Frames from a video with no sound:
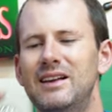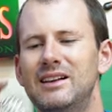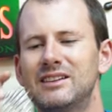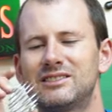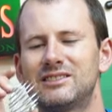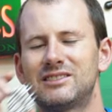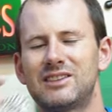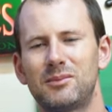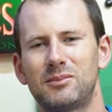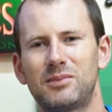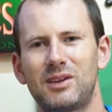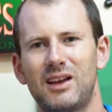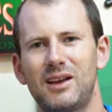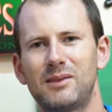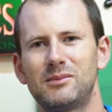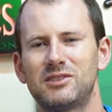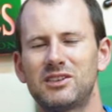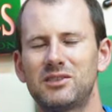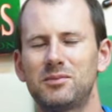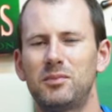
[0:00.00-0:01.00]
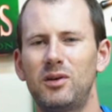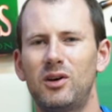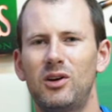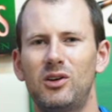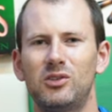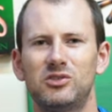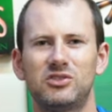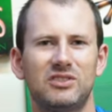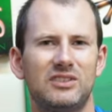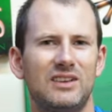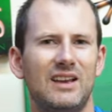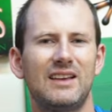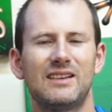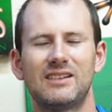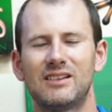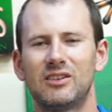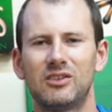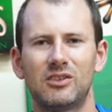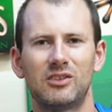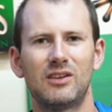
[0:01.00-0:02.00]
Sometimes this ball just
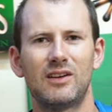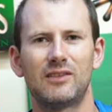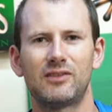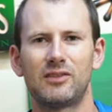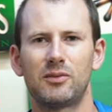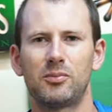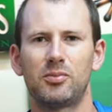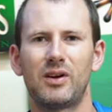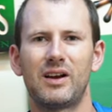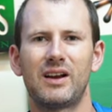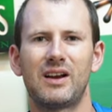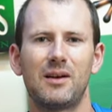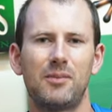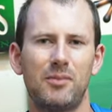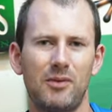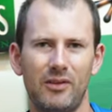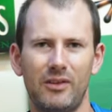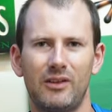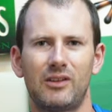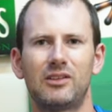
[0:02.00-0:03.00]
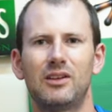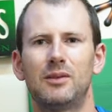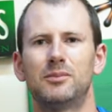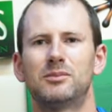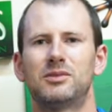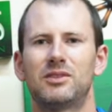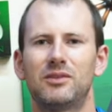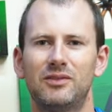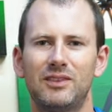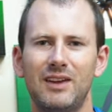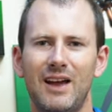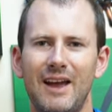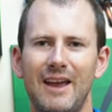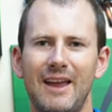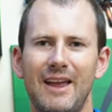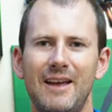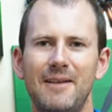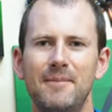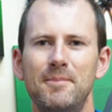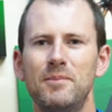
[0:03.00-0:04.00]
isn't good enough to break up all the clumps of
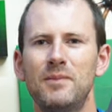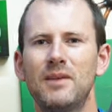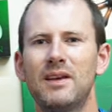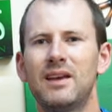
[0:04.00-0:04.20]
diet.